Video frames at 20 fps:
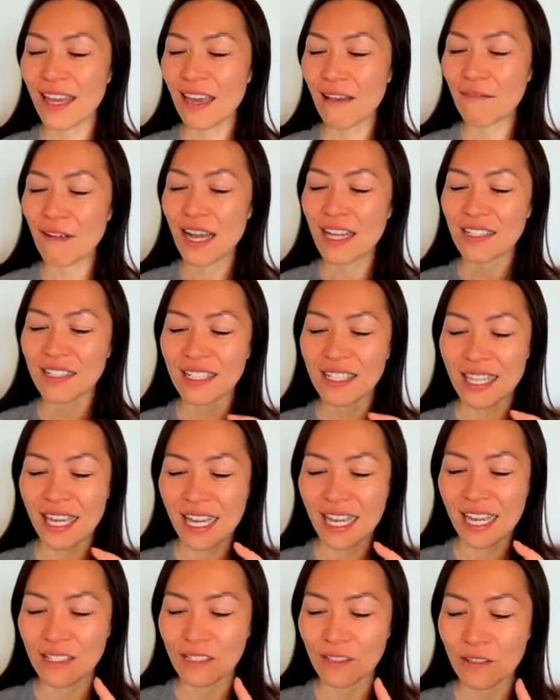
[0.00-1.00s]
Fascia
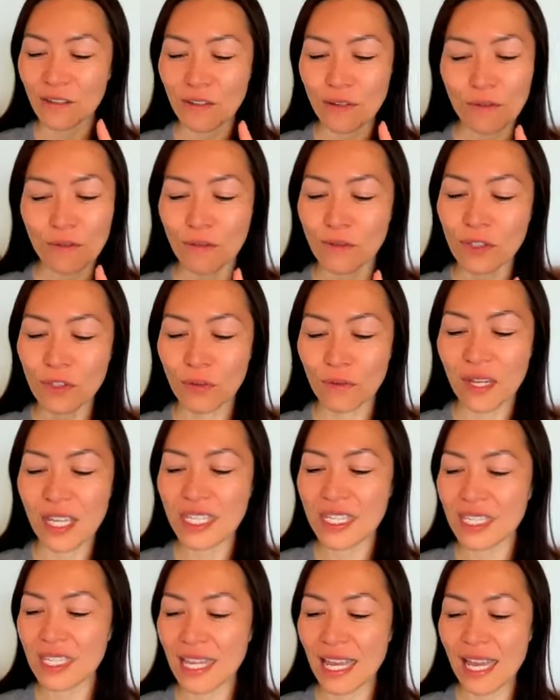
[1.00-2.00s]
likes to
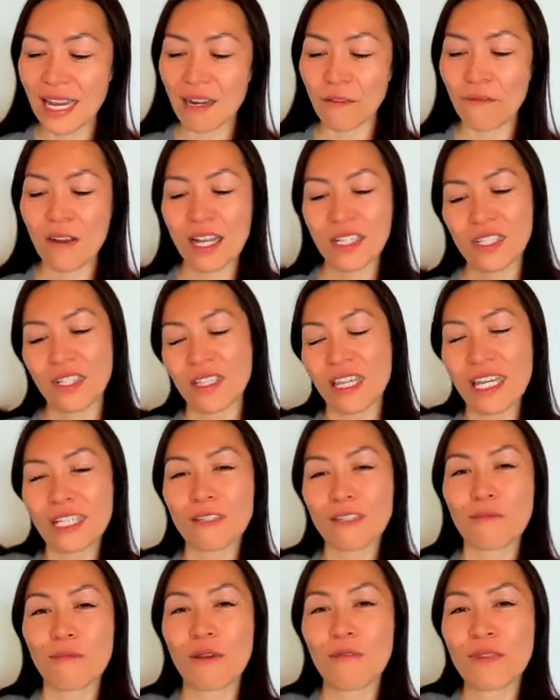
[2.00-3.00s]
twist, and the fascia likes
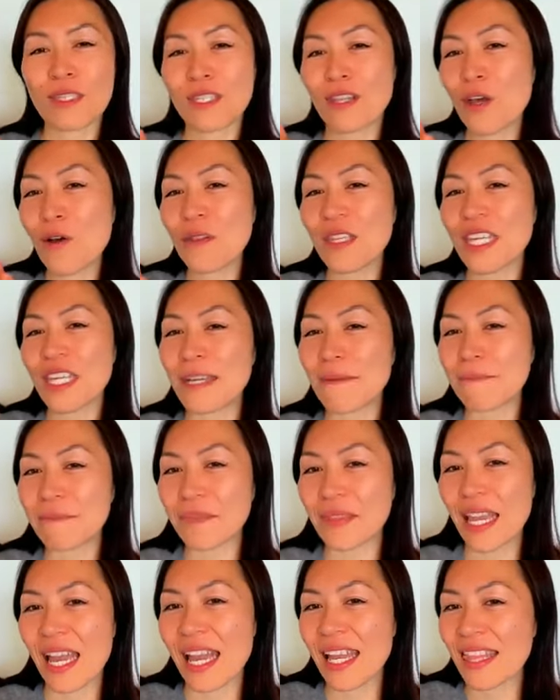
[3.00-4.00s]
to move slowly.
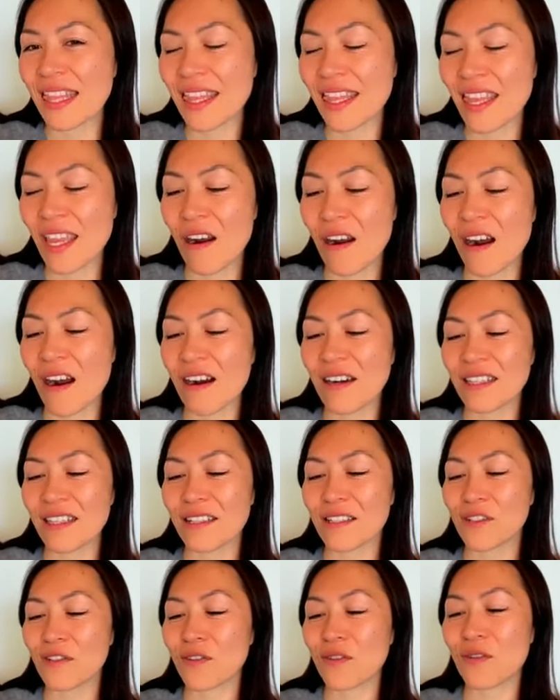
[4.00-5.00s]
And there are the
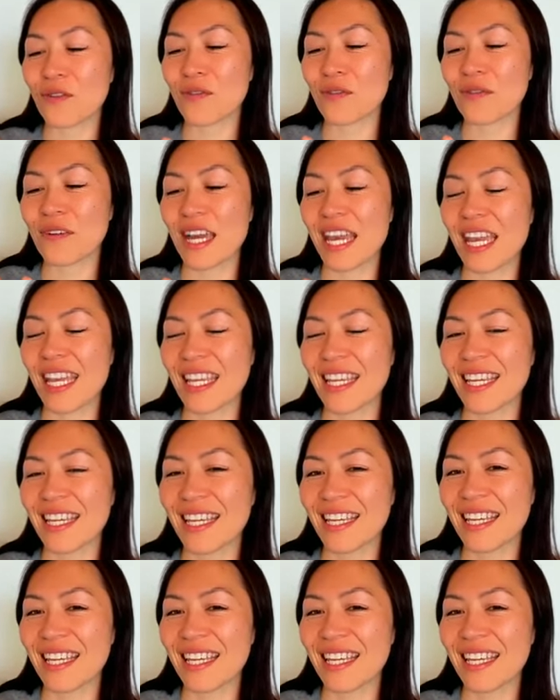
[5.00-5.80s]
truth, right?